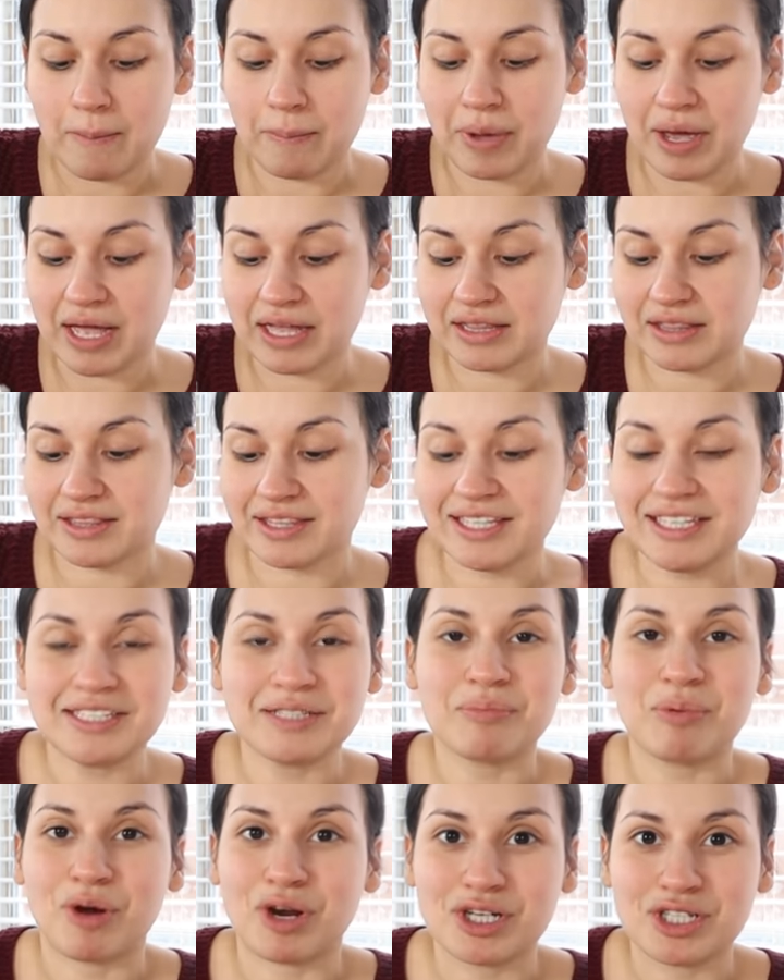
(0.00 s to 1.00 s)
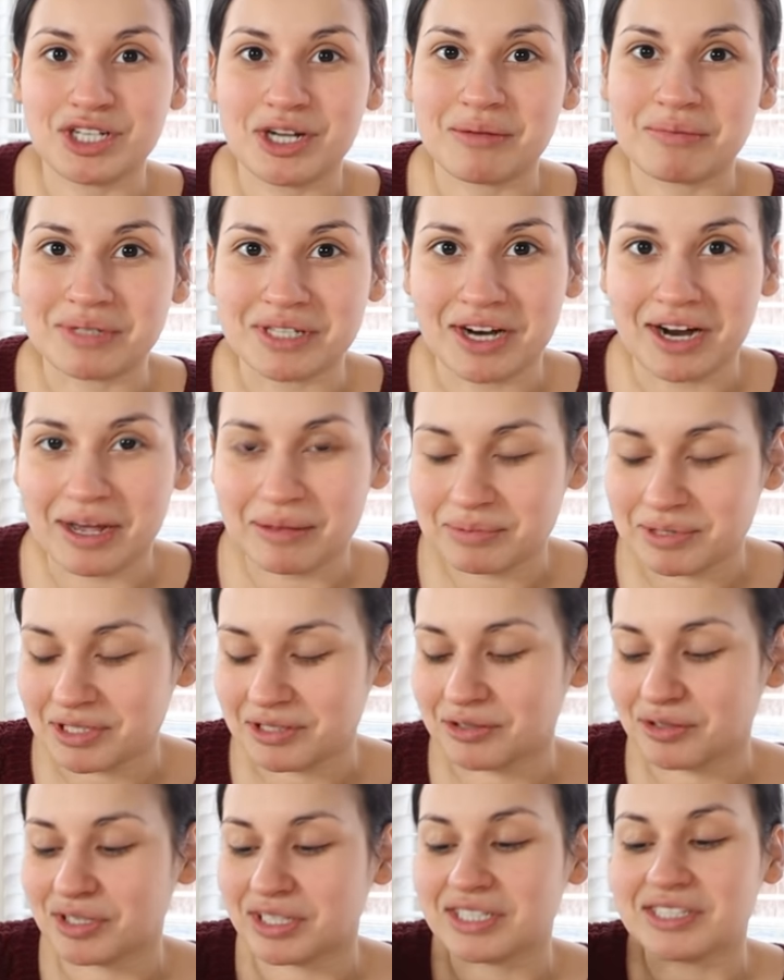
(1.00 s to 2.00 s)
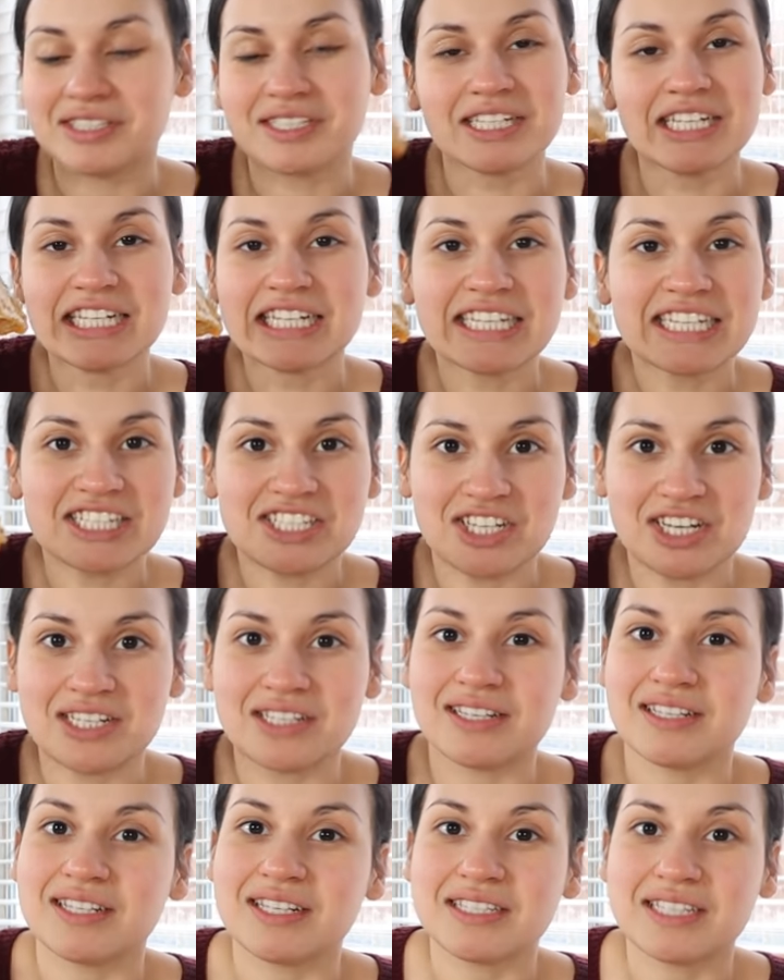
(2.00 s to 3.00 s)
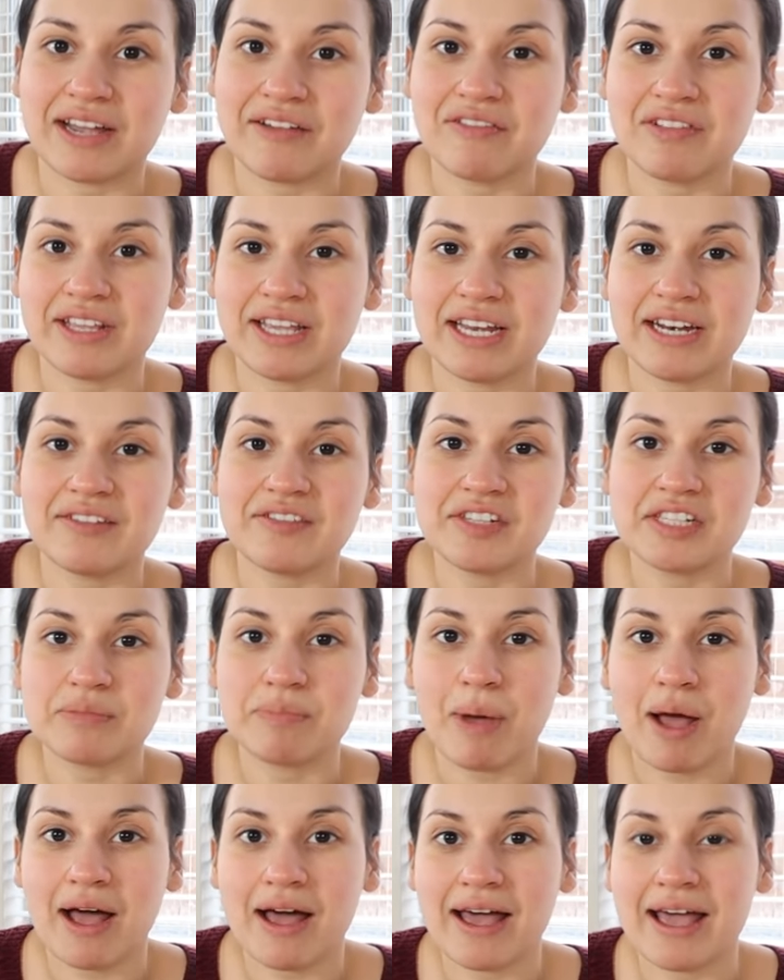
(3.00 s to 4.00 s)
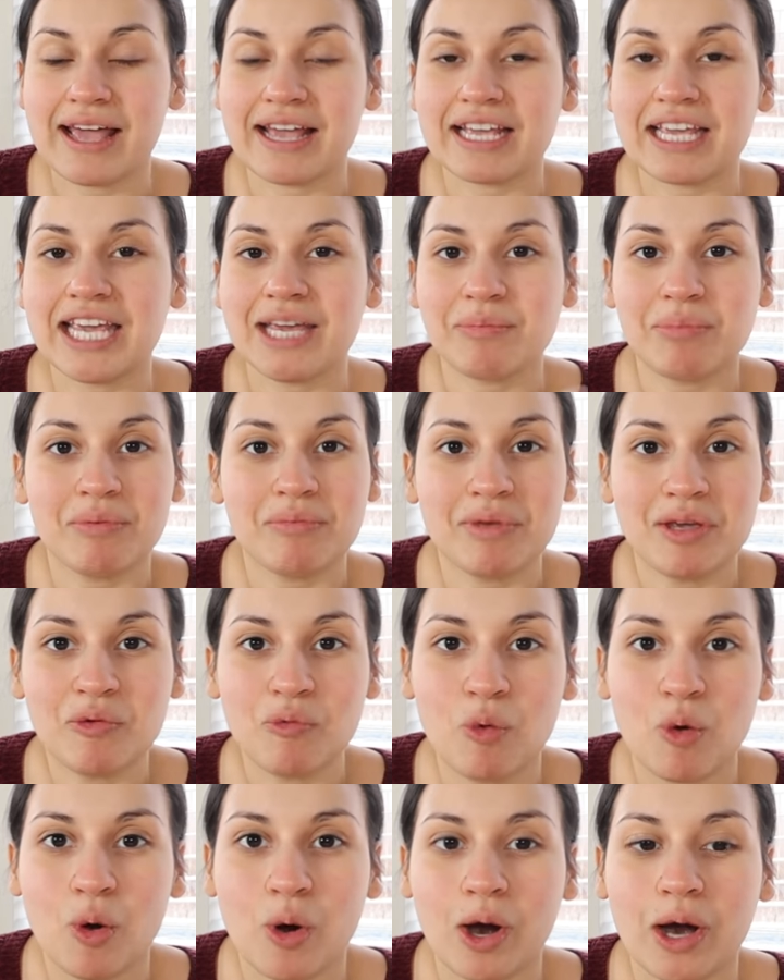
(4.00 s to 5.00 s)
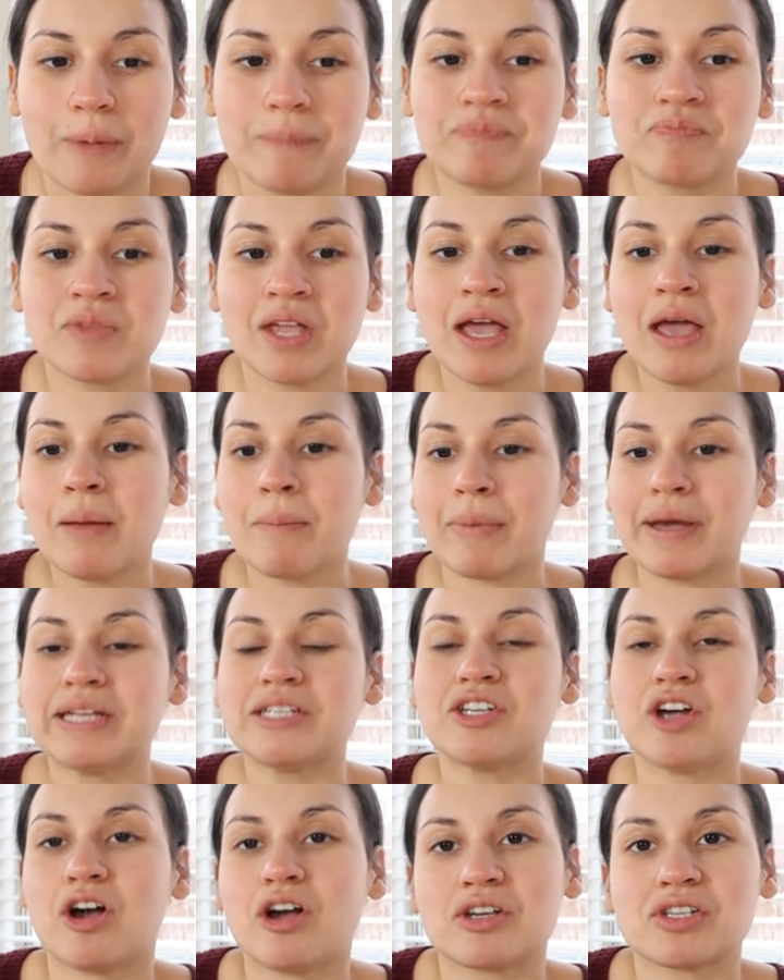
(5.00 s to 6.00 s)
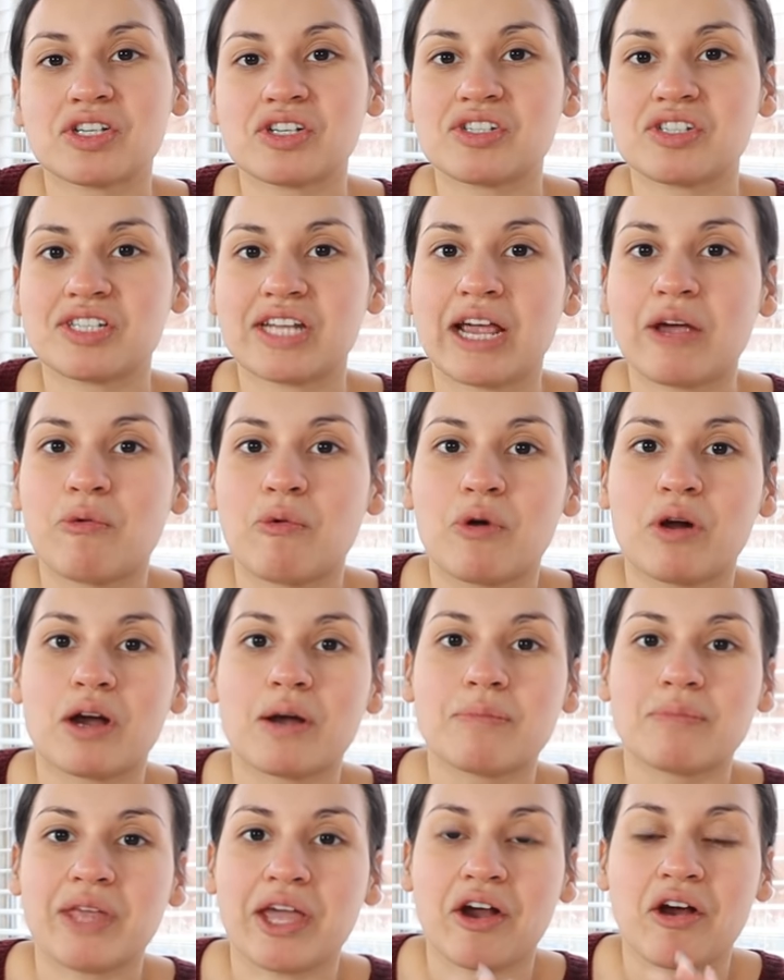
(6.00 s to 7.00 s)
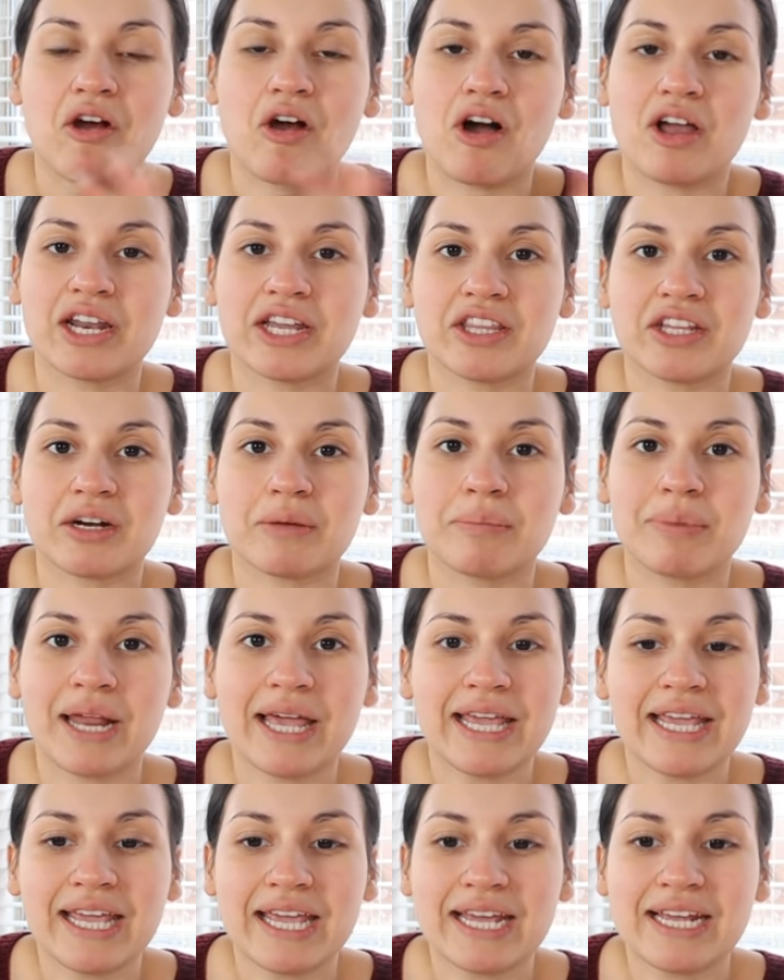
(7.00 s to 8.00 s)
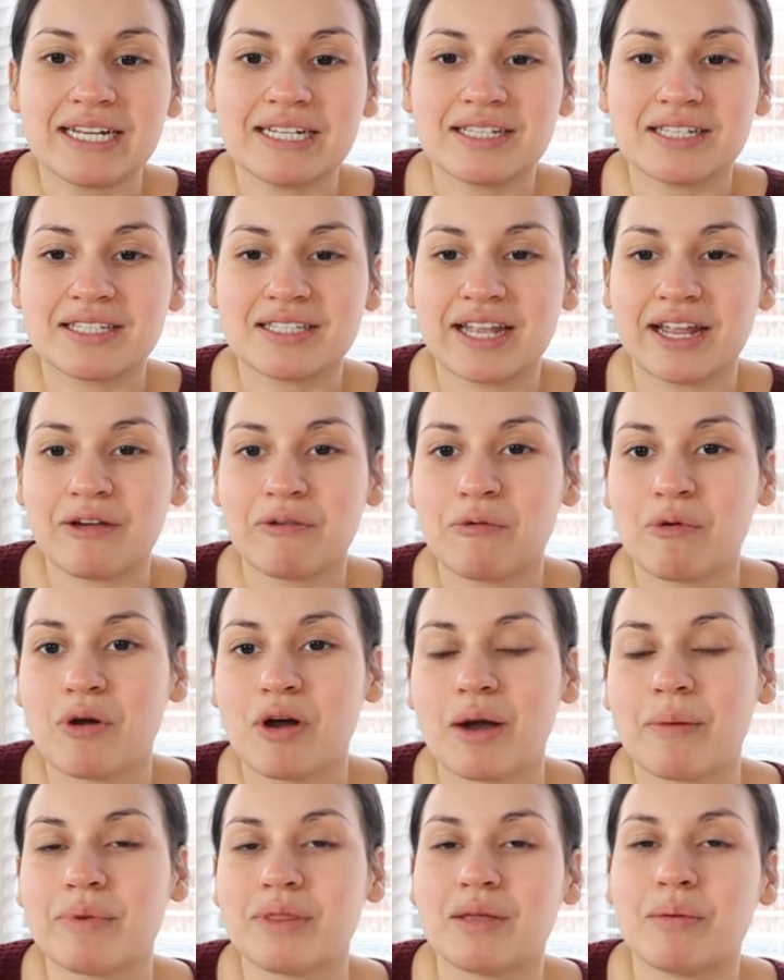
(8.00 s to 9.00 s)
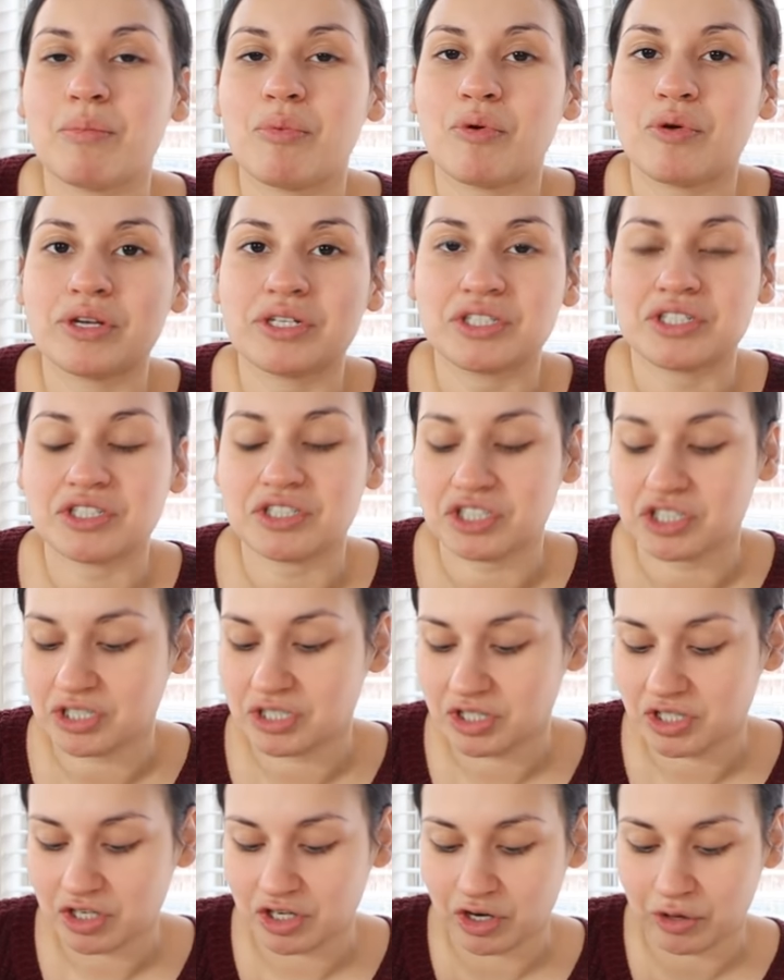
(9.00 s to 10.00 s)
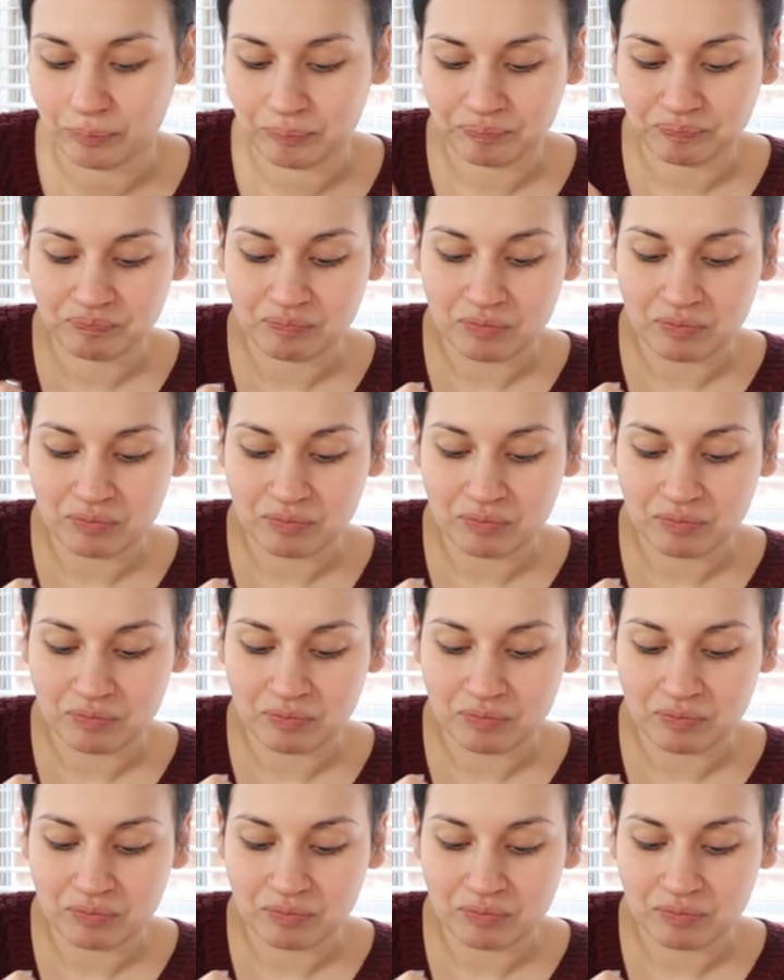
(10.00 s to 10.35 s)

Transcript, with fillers: But these pork chops are absolutely delicious. This is definitely hitting the spot and keeping me warm. My dogs are staying warm. They are all in their blankets, staying warm, and the boys are just, you know.